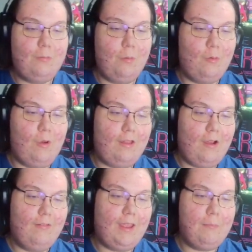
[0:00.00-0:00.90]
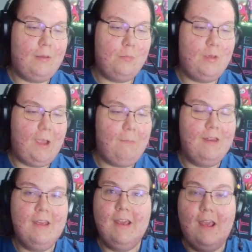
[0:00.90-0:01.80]
Support create code, game them
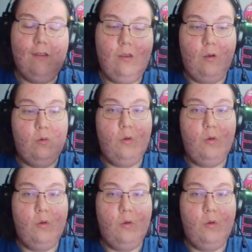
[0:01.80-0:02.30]
code and you.